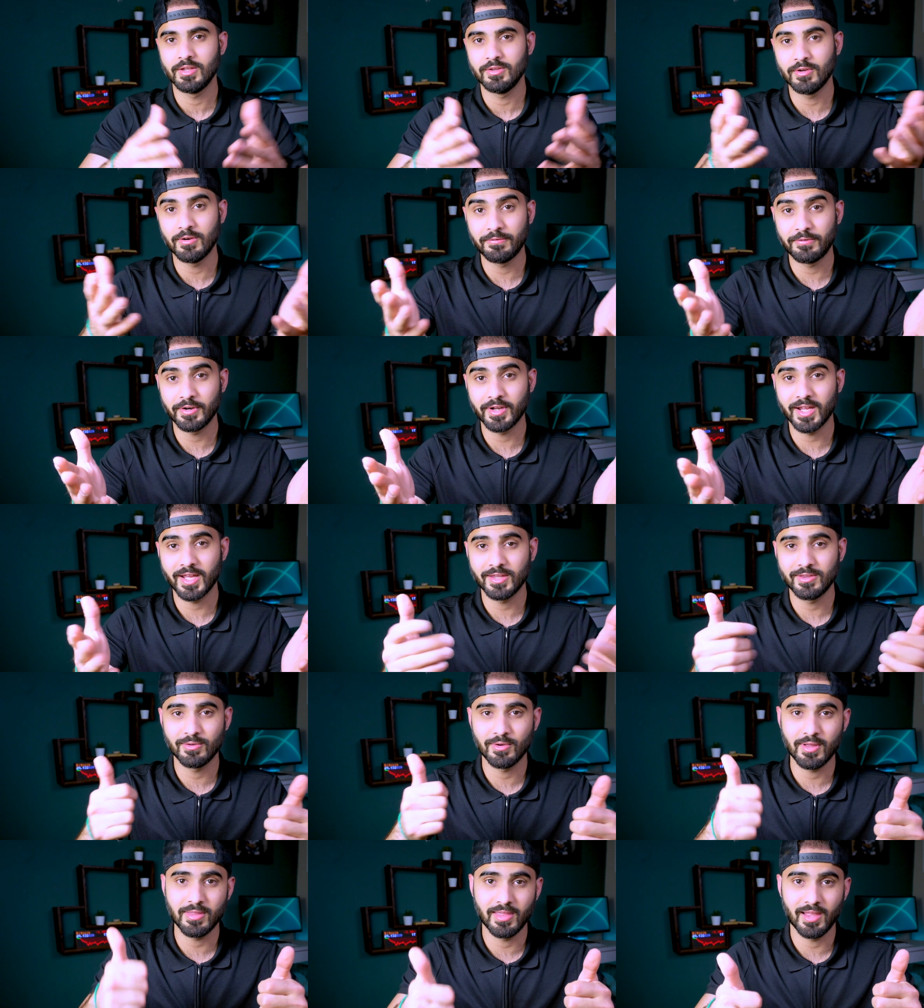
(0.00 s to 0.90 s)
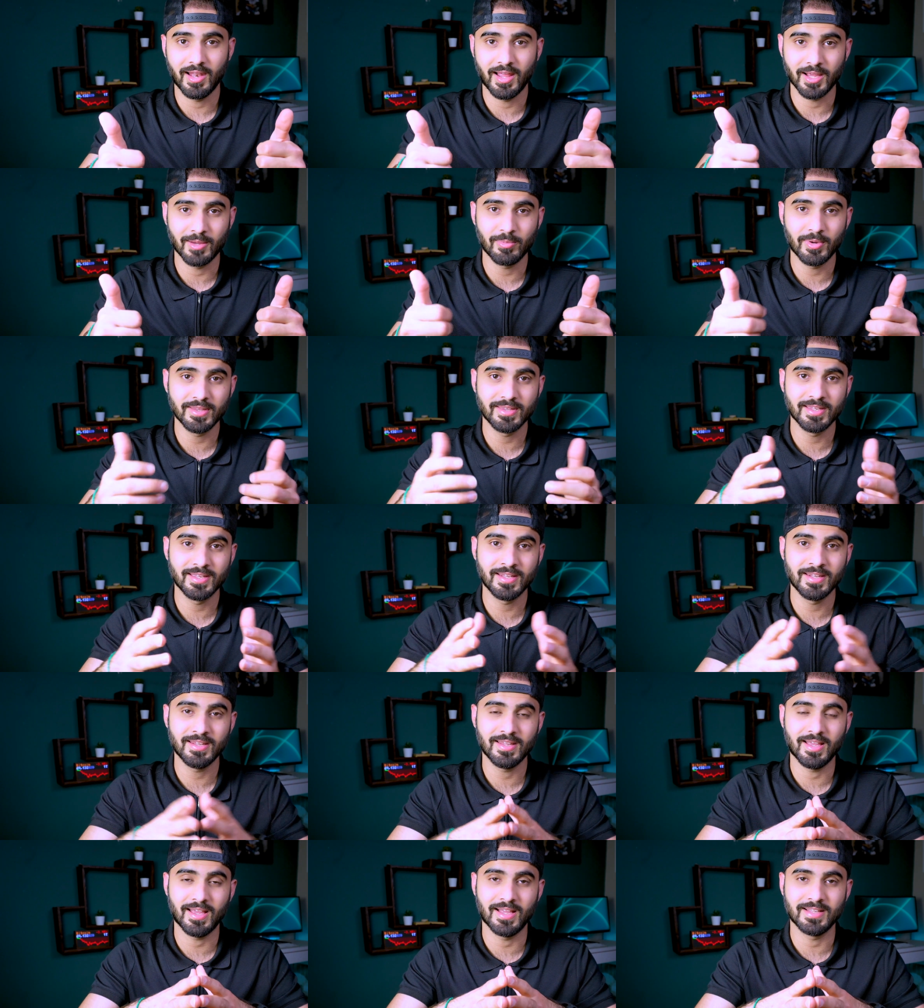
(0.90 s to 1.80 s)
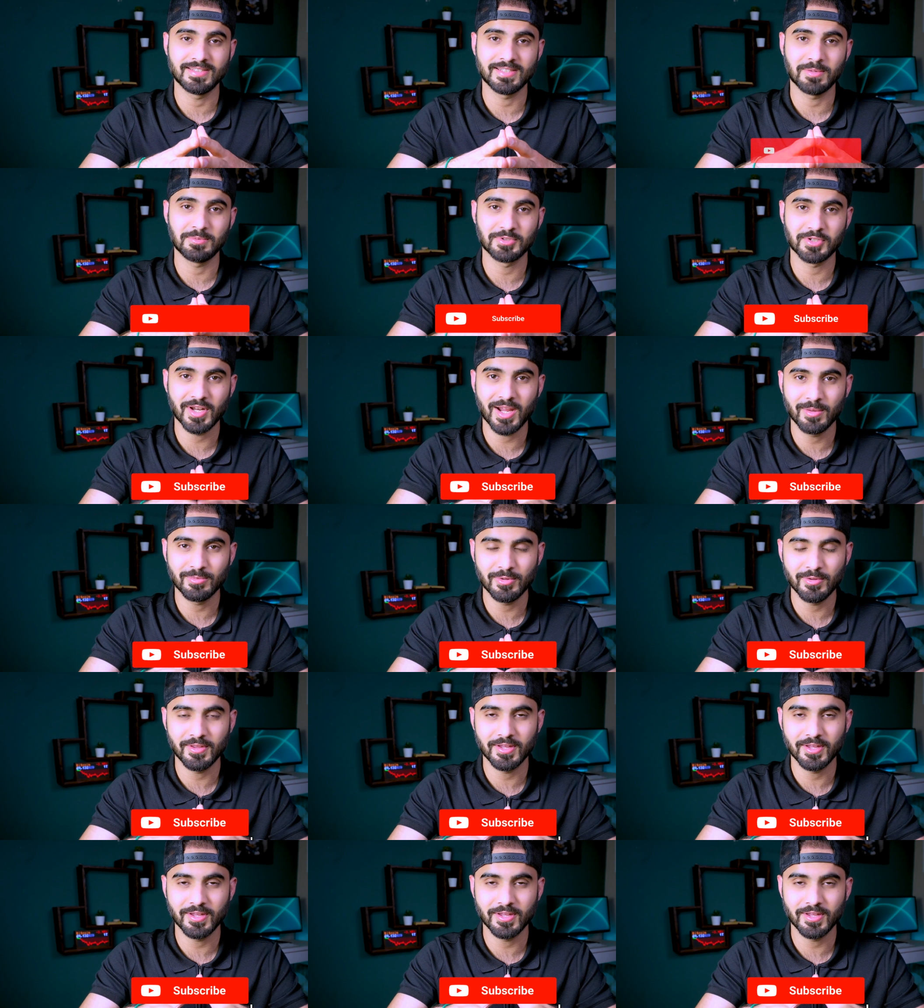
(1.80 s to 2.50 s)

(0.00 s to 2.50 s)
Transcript: Don't forget to hit the like button and subscribe